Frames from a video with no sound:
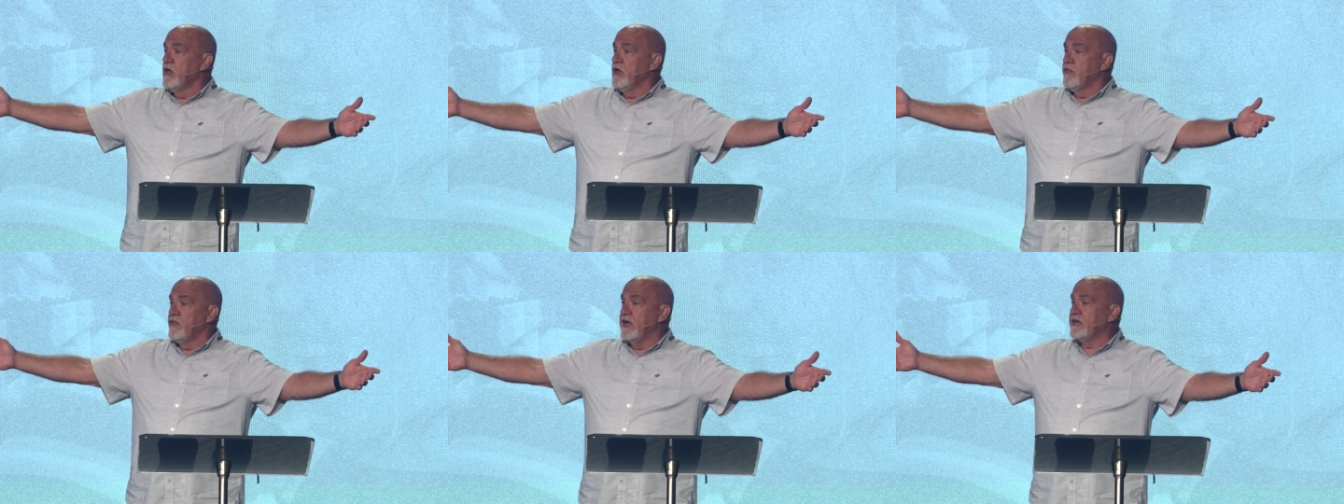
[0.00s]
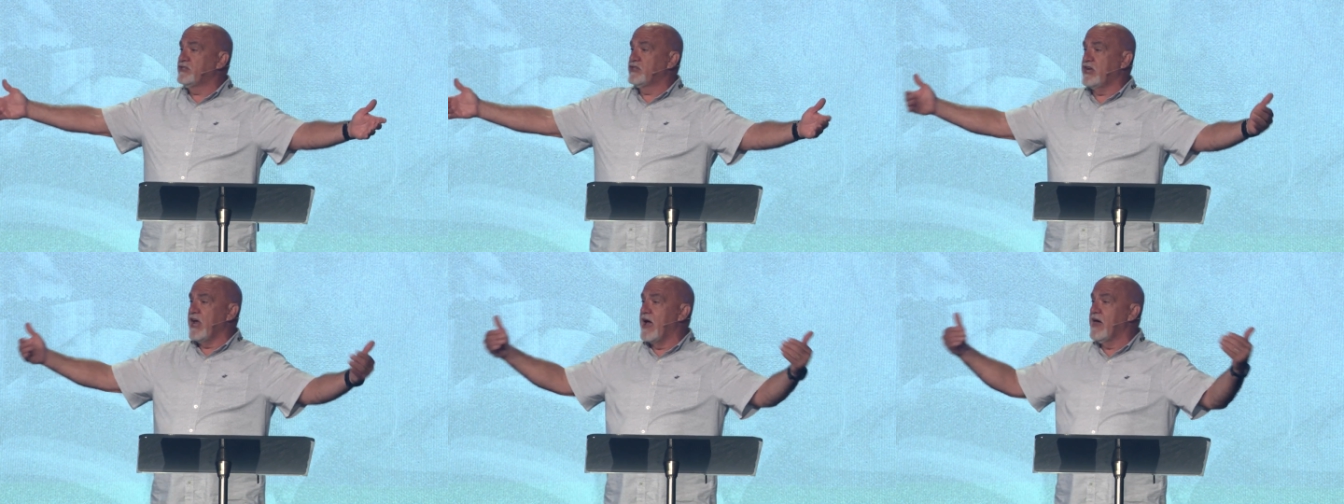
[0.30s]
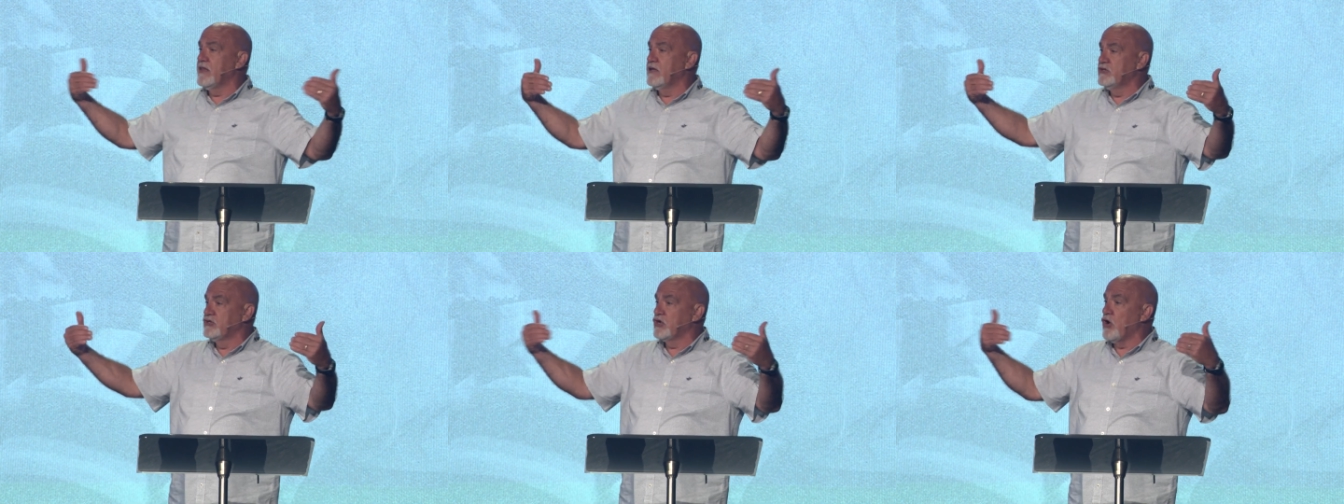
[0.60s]
They
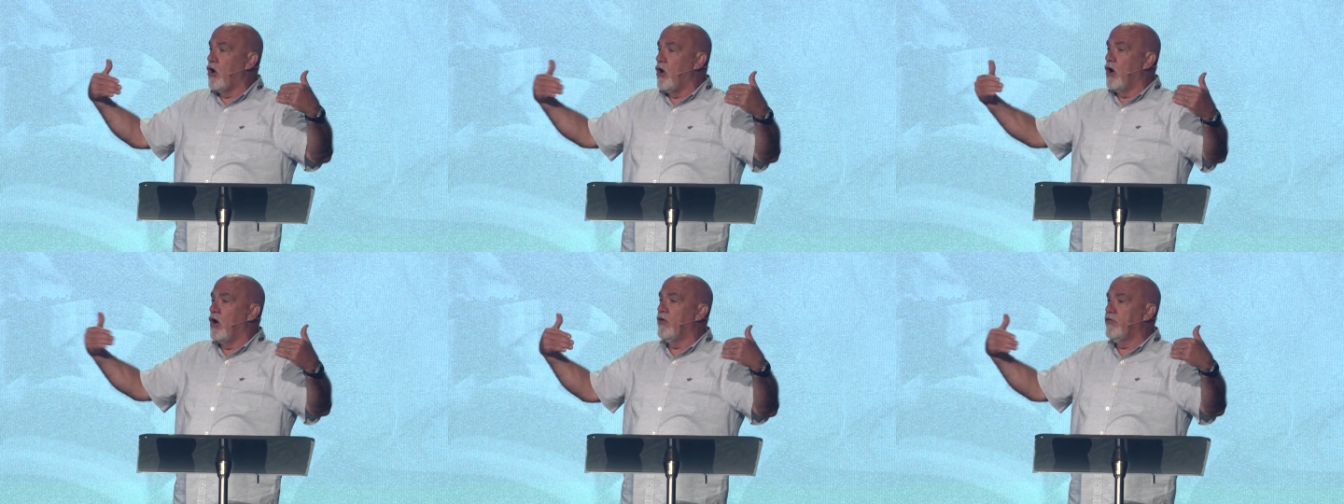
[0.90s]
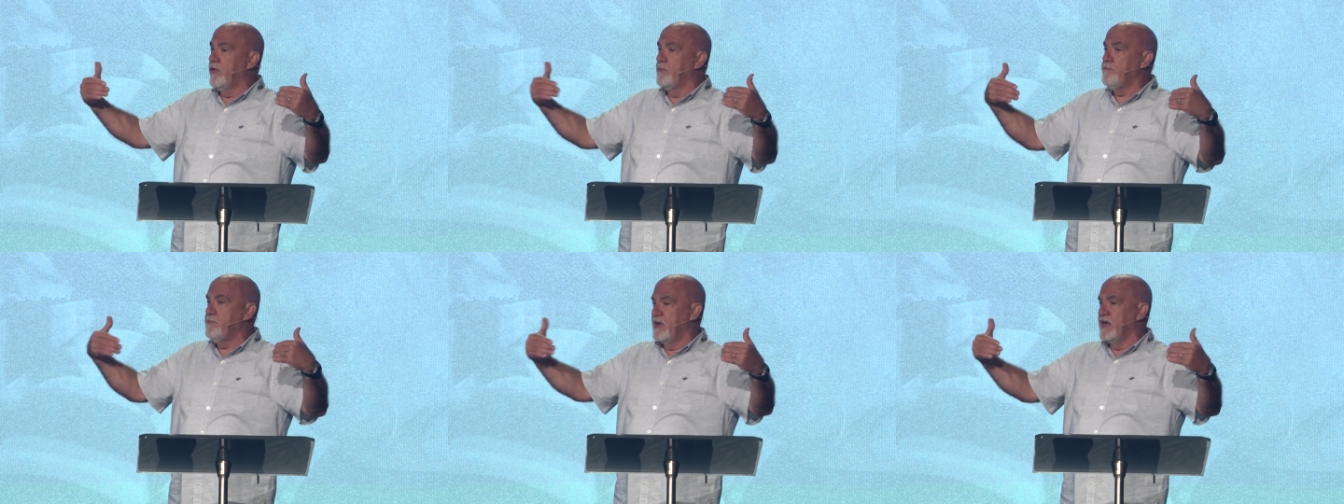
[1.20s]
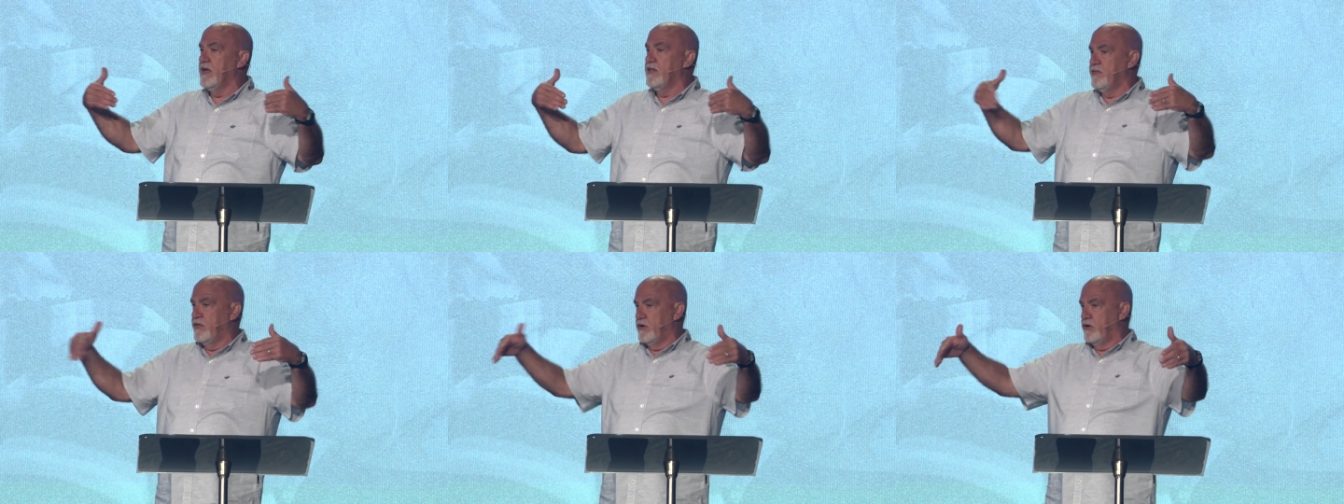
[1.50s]
challenge all the
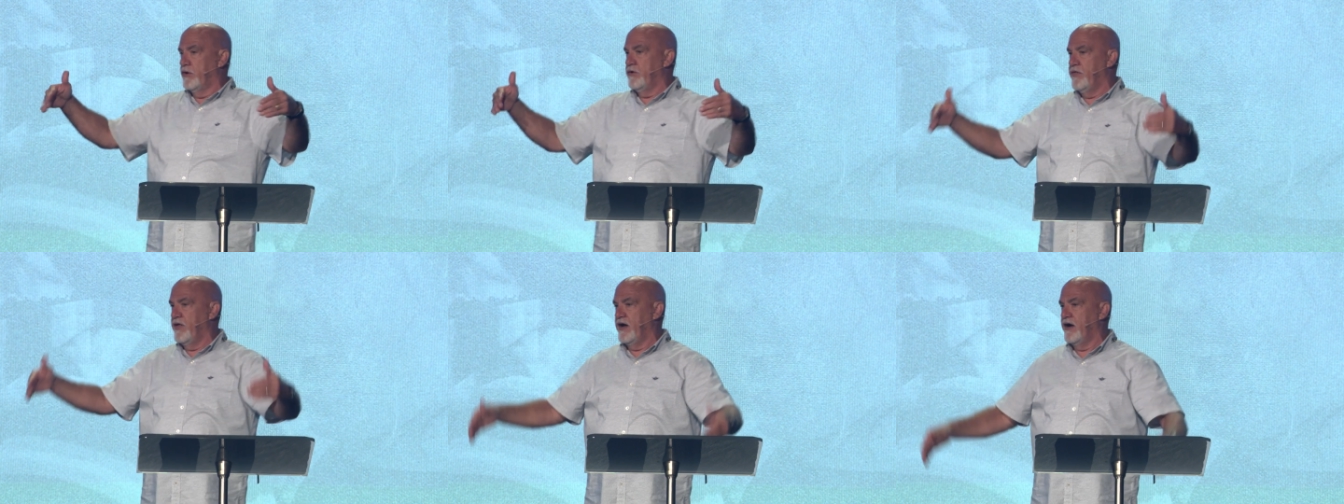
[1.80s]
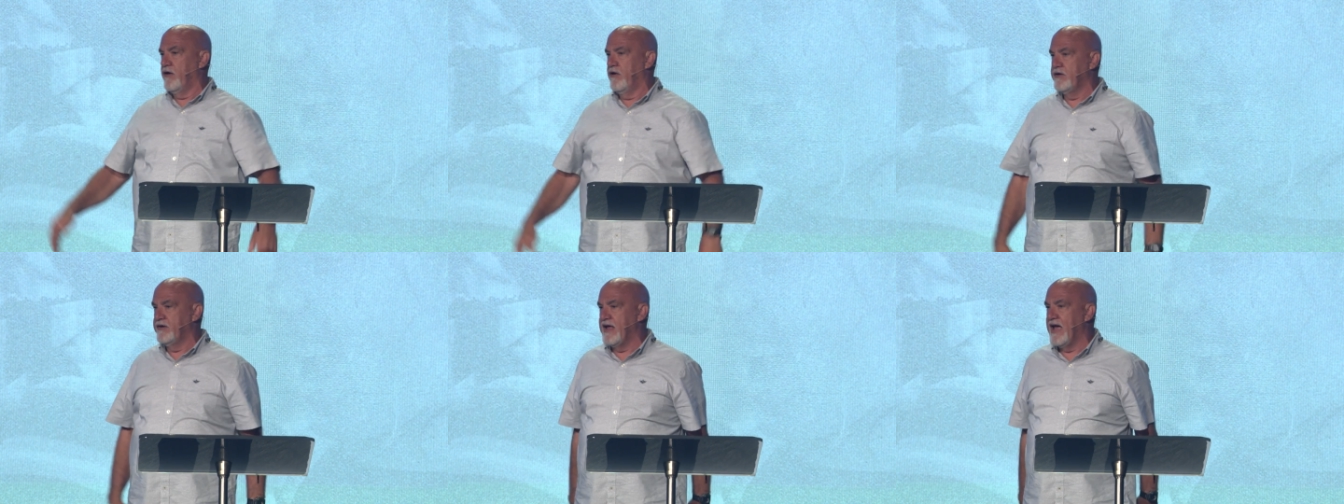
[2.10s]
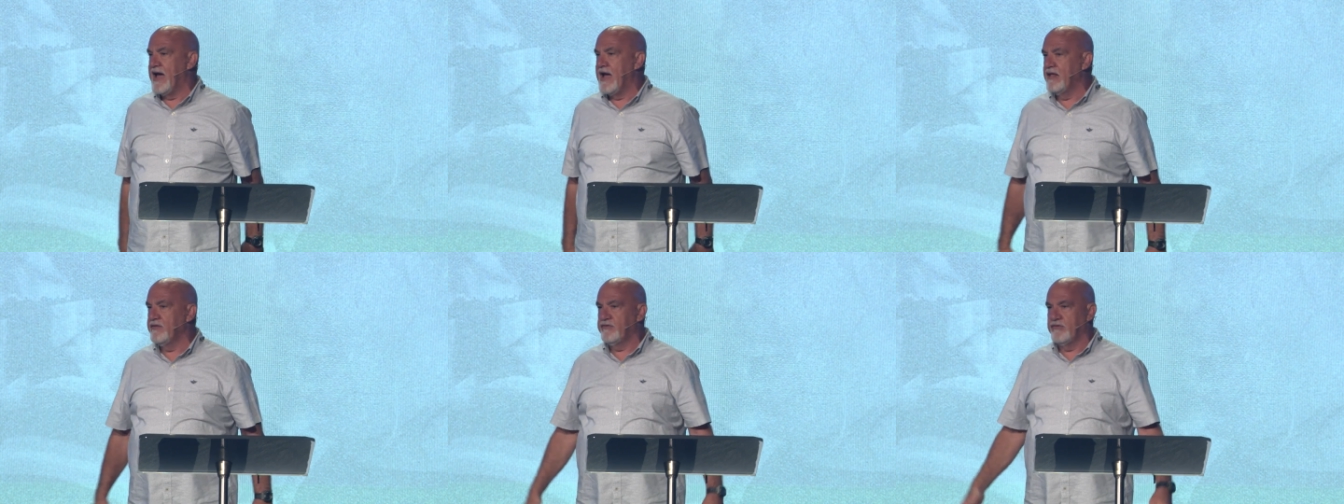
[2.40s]
men that are there,
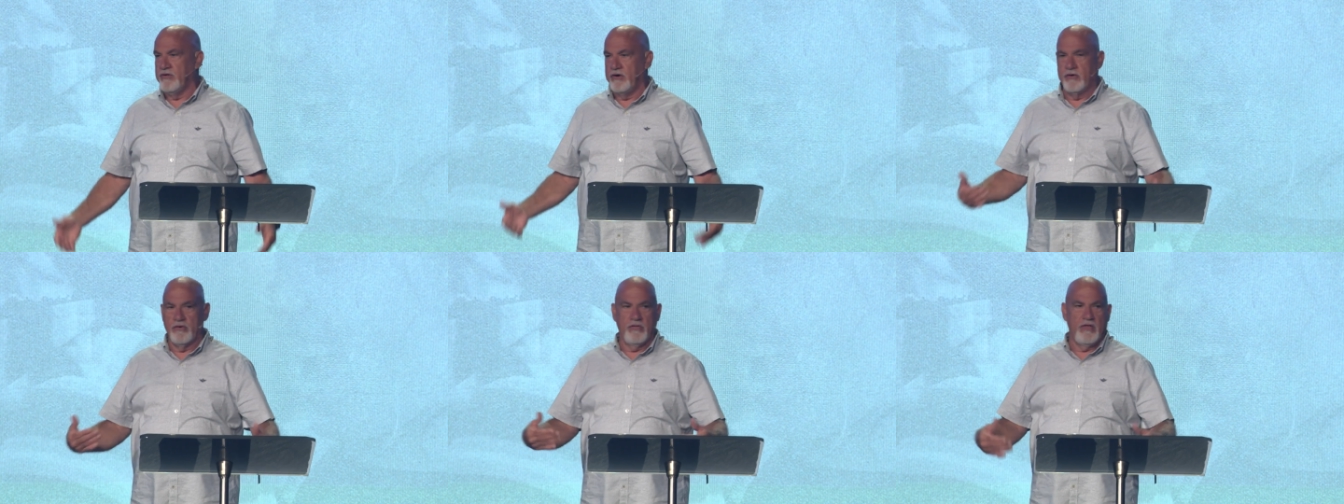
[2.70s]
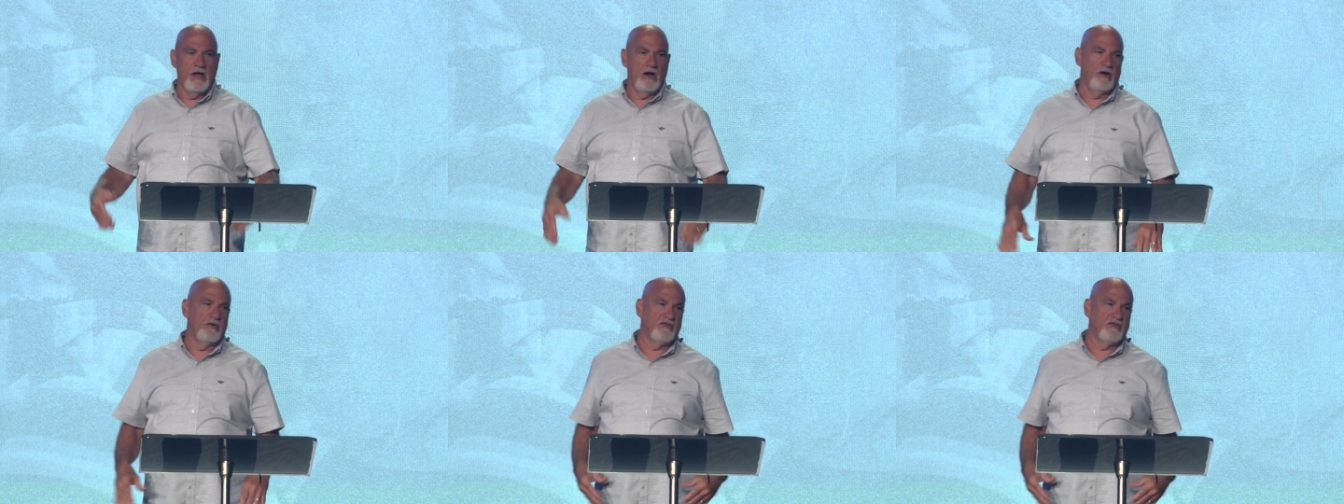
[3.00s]
dads that are there.